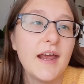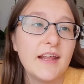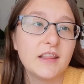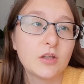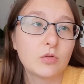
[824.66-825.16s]

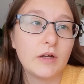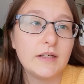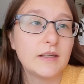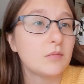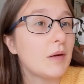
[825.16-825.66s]
in
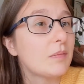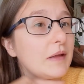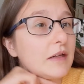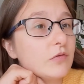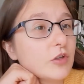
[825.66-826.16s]
Lithuanian. My
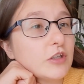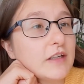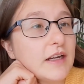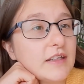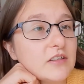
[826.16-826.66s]
plan for
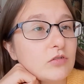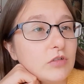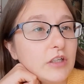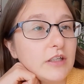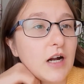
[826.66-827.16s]
today is to
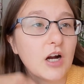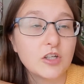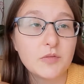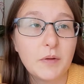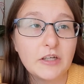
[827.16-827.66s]
read
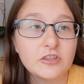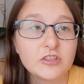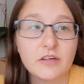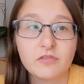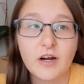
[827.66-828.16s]
100
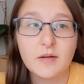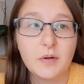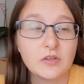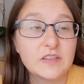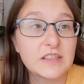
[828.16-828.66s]
pages. I've read
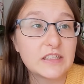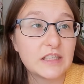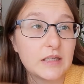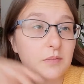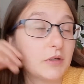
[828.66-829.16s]
about
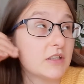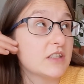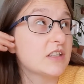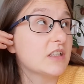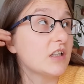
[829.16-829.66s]
60, but
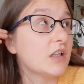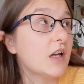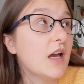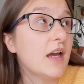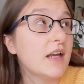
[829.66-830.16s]
it's
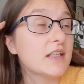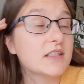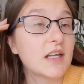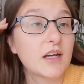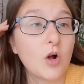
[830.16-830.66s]

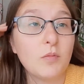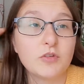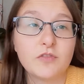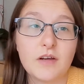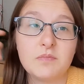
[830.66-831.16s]
like
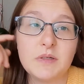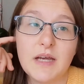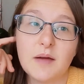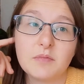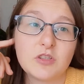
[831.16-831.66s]
almost 5
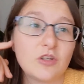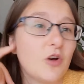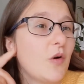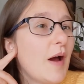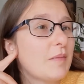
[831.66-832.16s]
p.m.
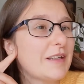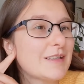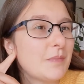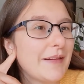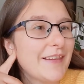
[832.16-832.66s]
so I'm gonna
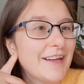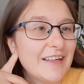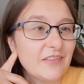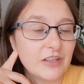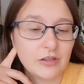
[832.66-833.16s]
spend the
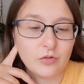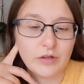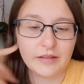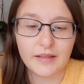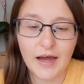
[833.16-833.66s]
evening
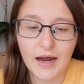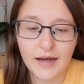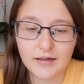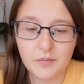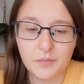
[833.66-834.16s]
doing
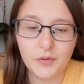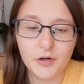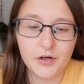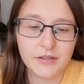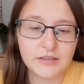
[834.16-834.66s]
that.
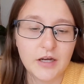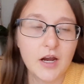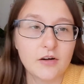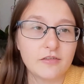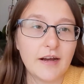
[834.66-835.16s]
But
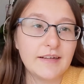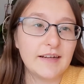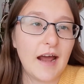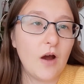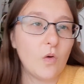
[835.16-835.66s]
right
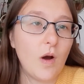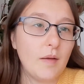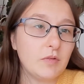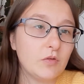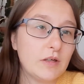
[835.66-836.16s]
now
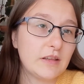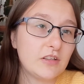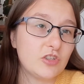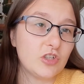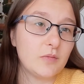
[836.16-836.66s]
I'm doing
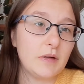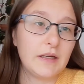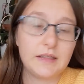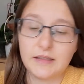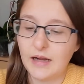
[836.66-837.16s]
the
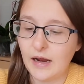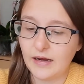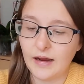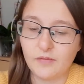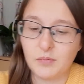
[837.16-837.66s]
German. I
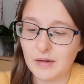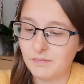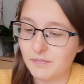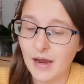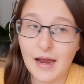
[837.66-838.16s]
have my
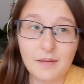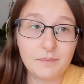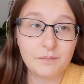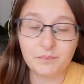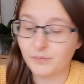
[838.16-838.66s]

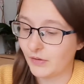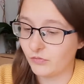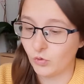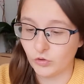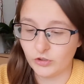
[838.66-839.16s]
map, my
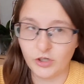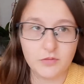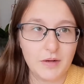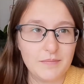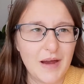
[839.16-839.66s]
folder,
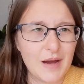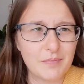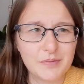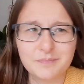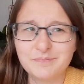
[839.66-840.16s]
not my map.